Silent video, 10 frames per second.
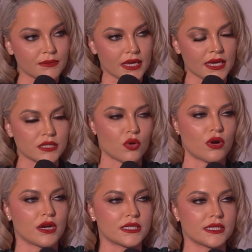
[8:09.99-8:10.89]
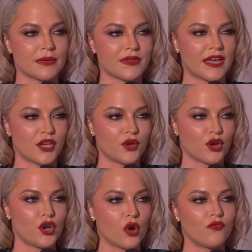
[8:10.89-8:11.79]
um, things, or is it something that you're
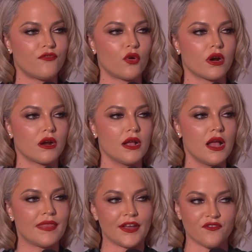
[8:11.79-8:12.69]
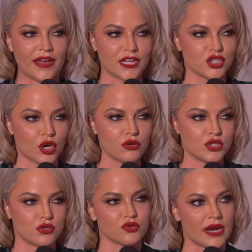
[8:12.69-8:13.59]
known for that your fans go
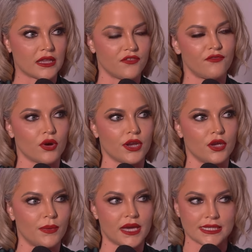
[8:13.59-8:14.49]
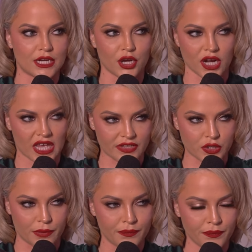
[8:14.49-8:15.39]
to directly for you because they I know you're going to give it to them? A lot
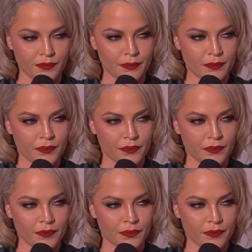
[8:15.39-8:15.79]
of different things.